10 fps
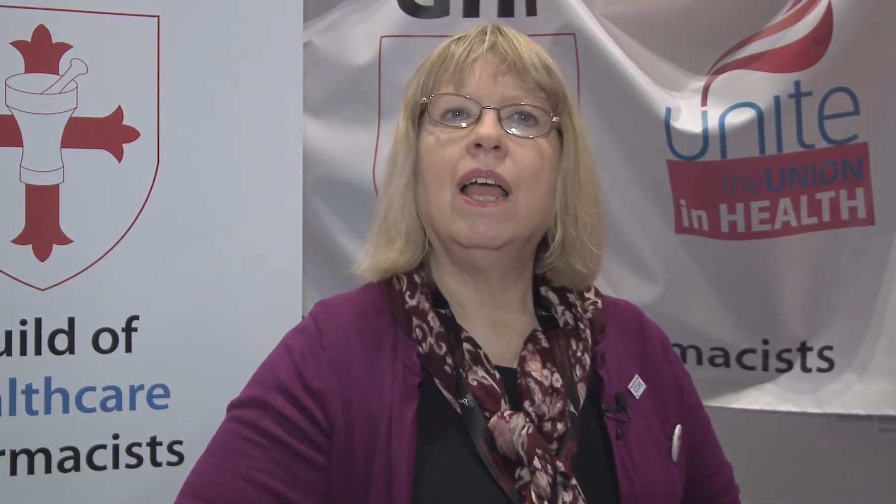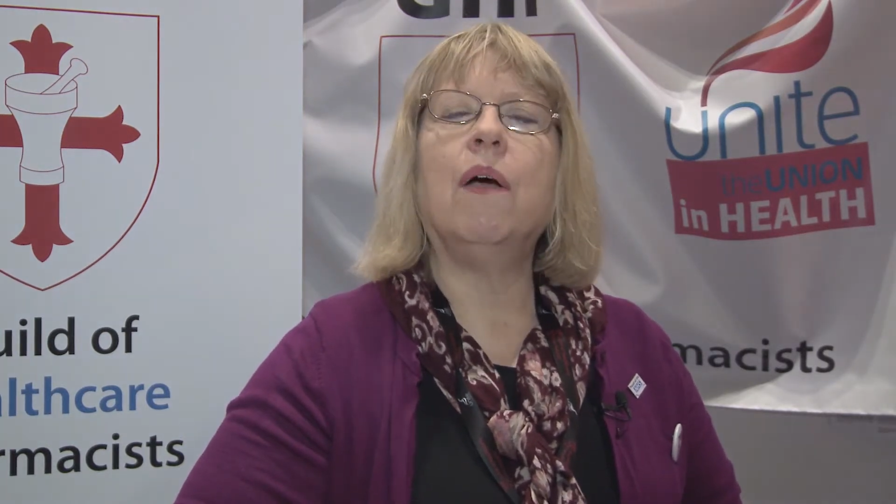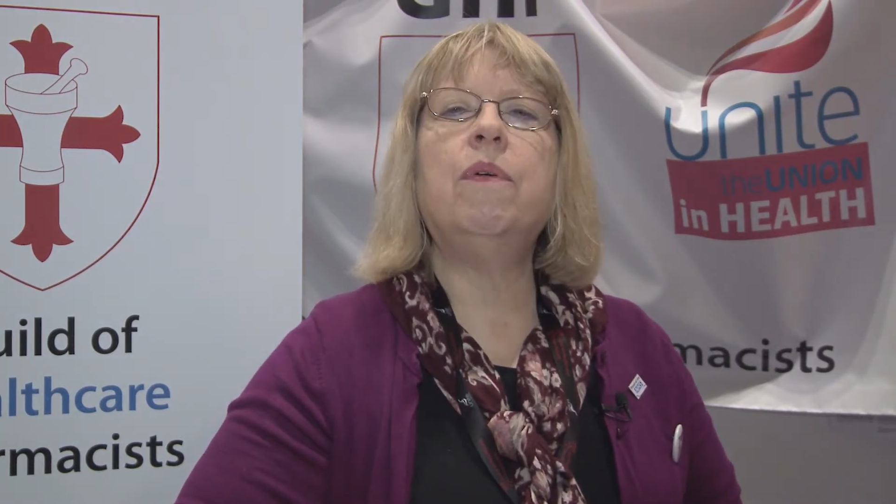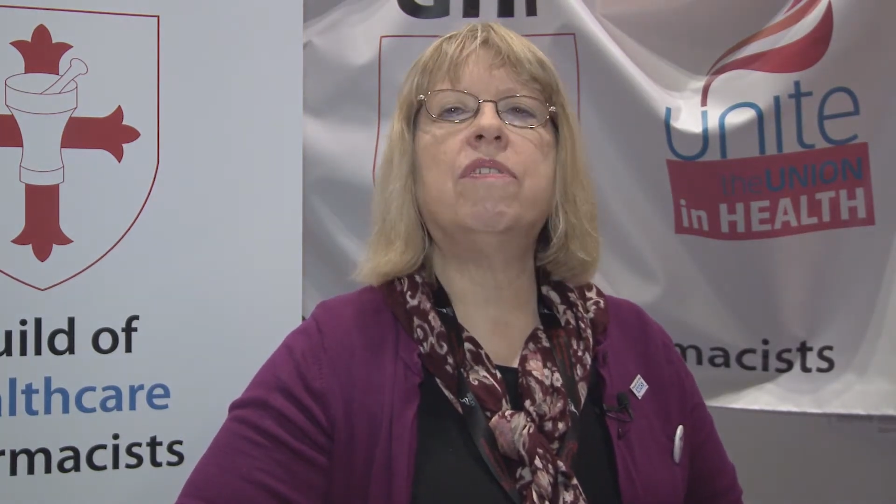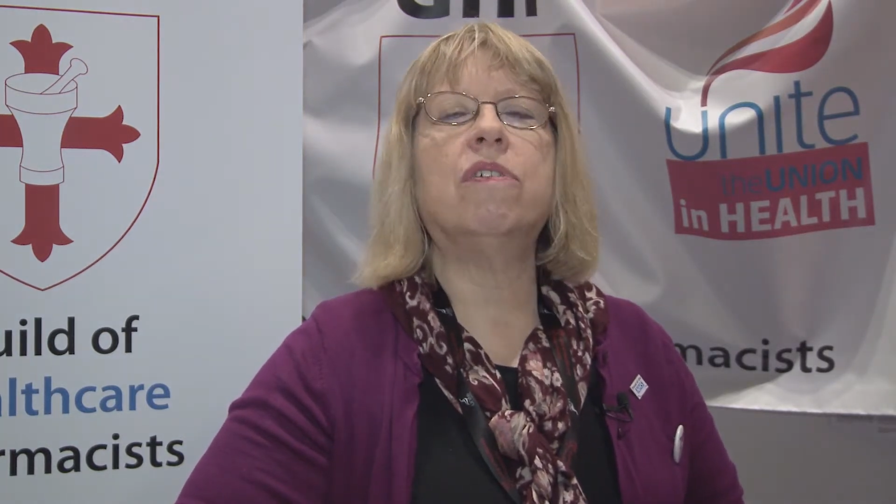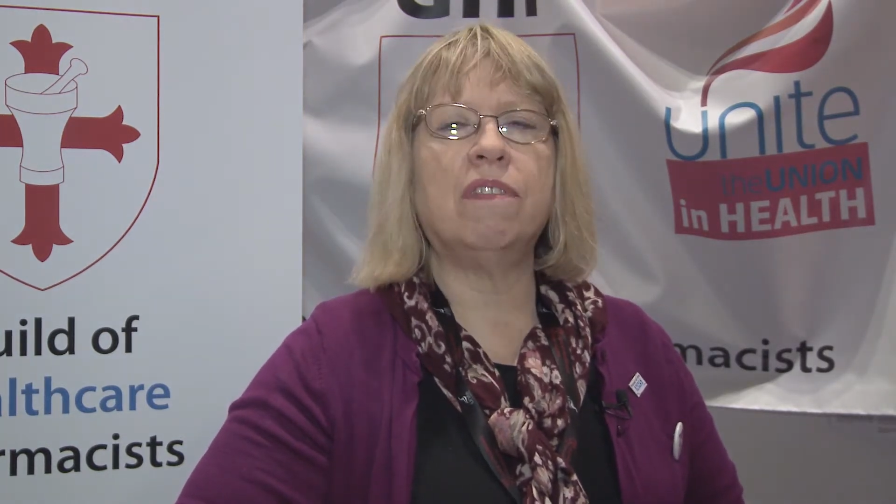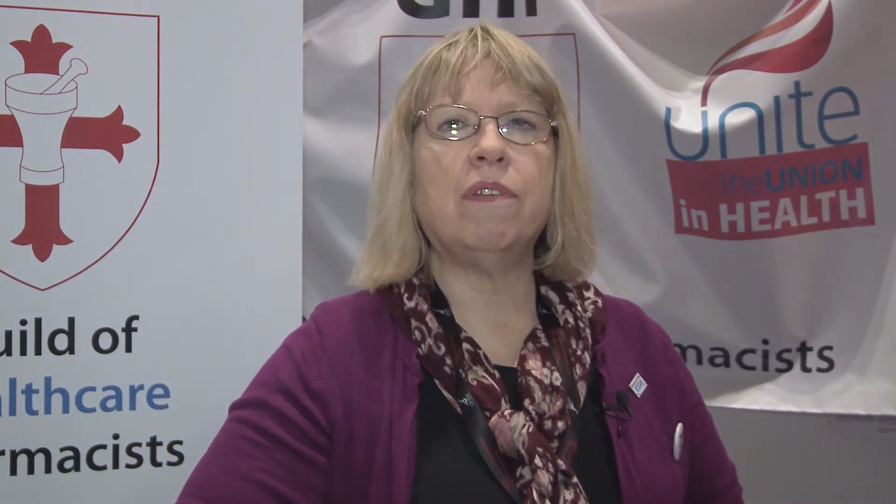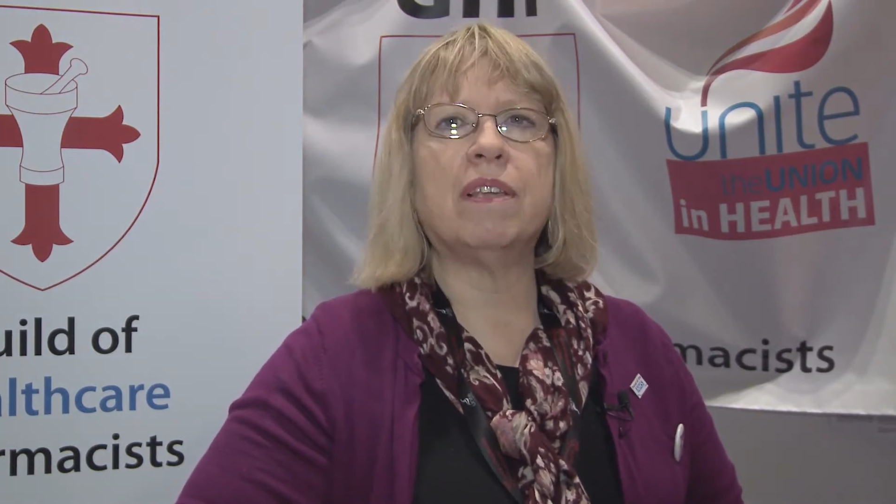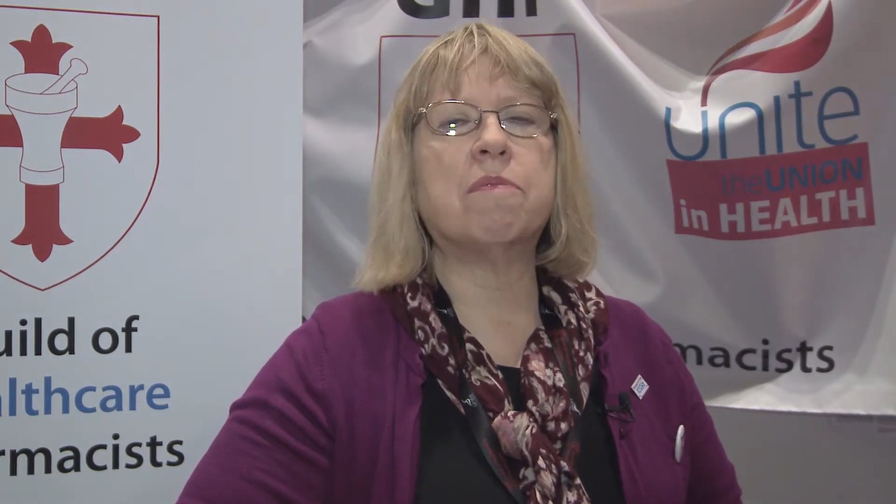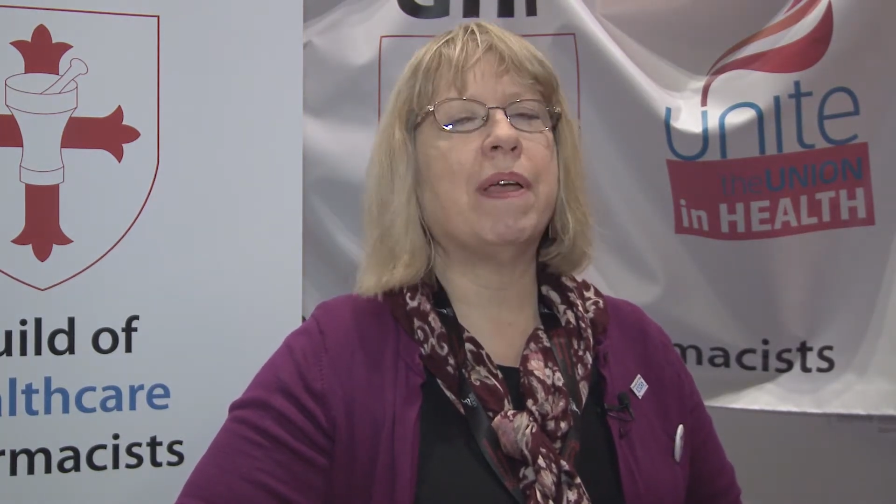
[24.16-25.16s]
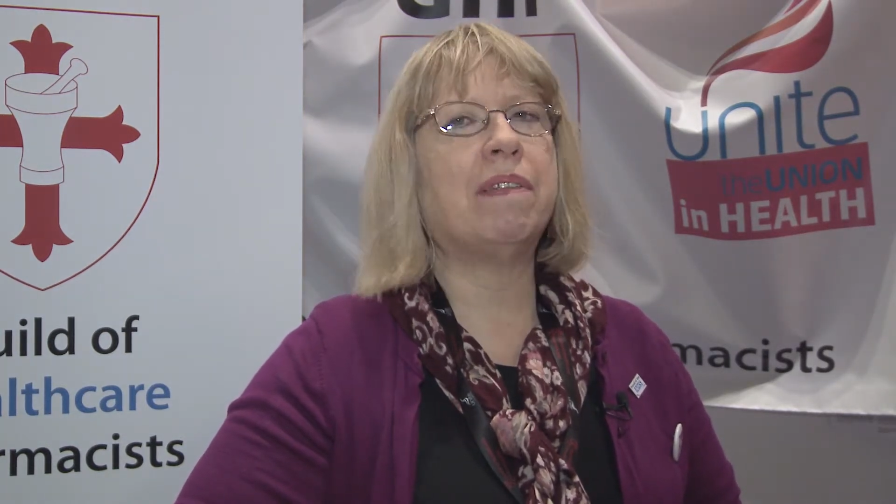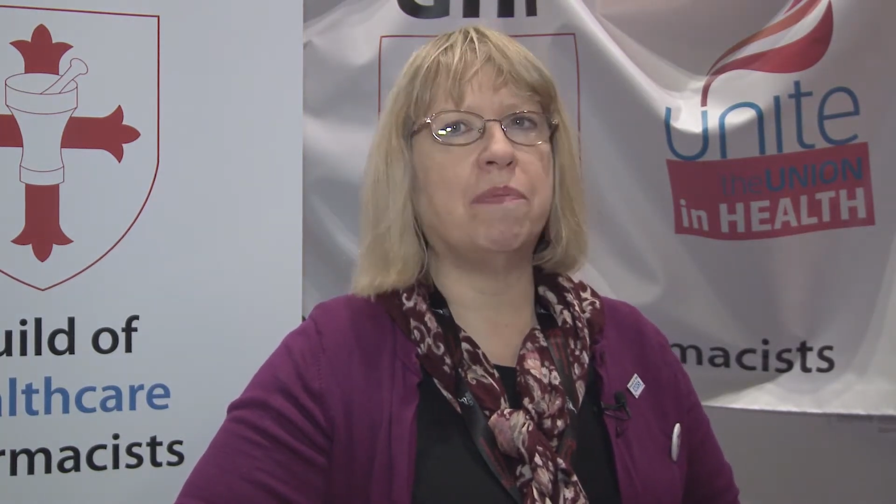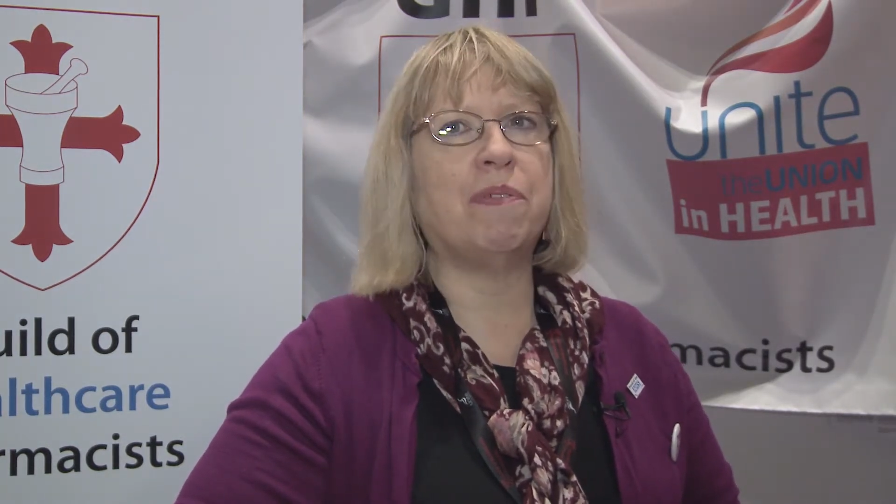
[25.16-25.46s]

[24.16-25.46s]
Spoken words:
I would also expect a